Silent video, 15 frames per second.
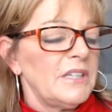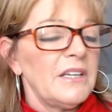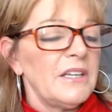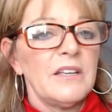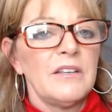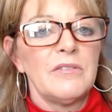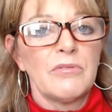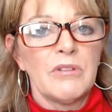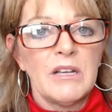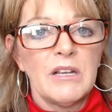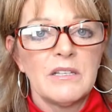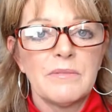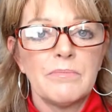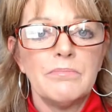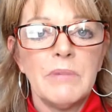and
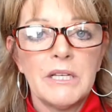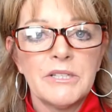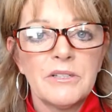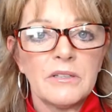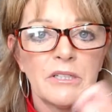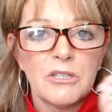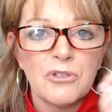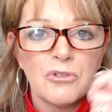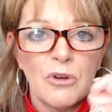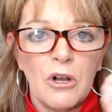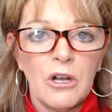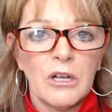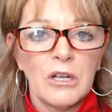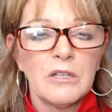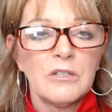raise mentally
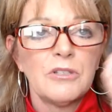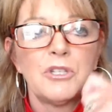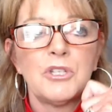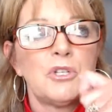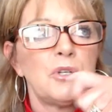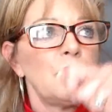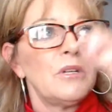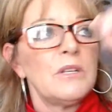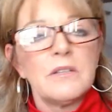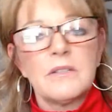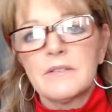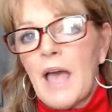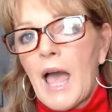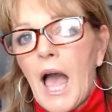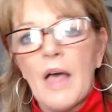strong
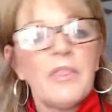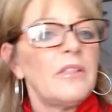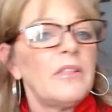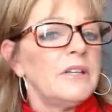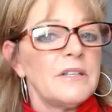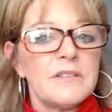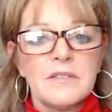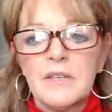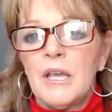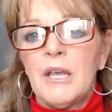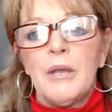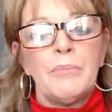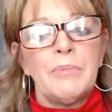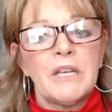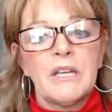students, athletes,
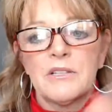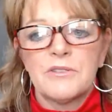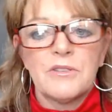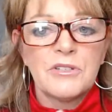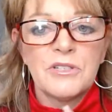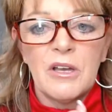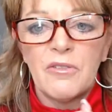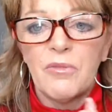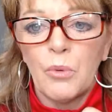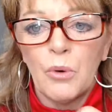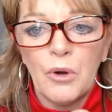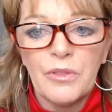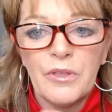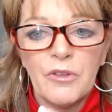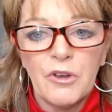because their
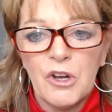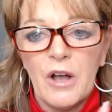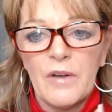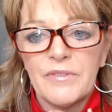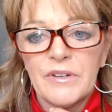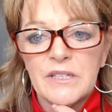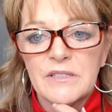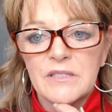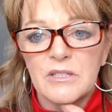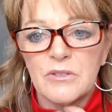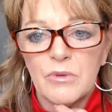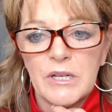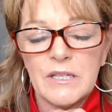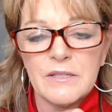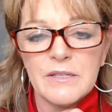self-worth and their confidence
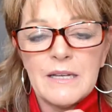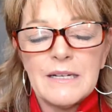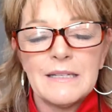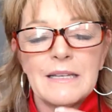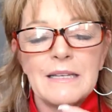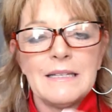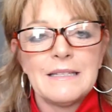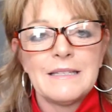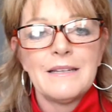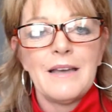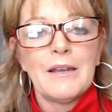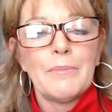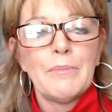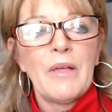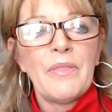is raised. And it's
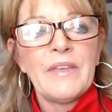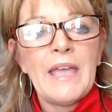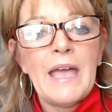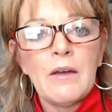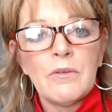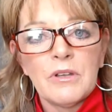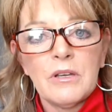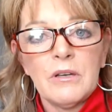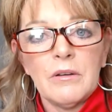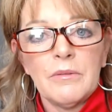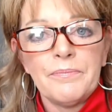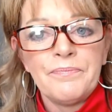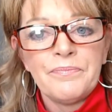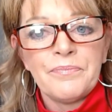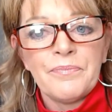not about the
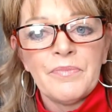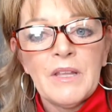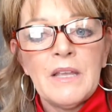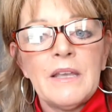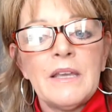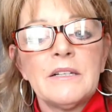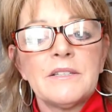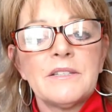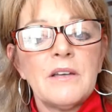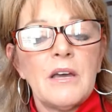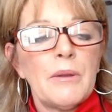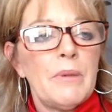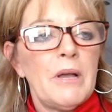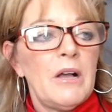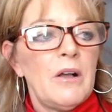outcome, and it's
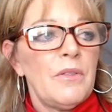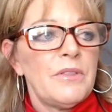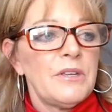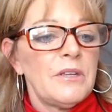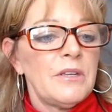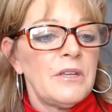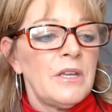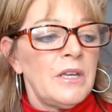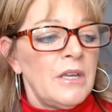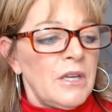not about the